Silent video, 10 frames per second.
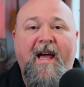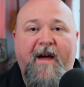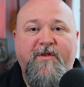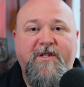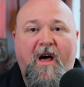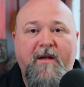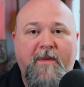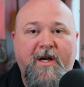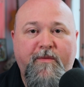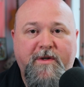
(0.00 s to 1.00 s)
after Todd
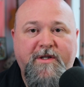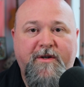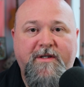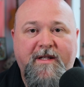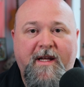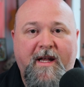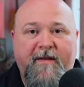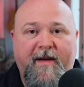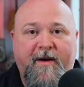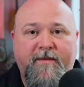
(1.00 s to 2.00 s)
Monken returned to the
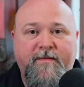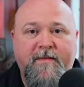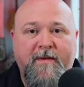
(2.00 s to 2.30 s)
NFL.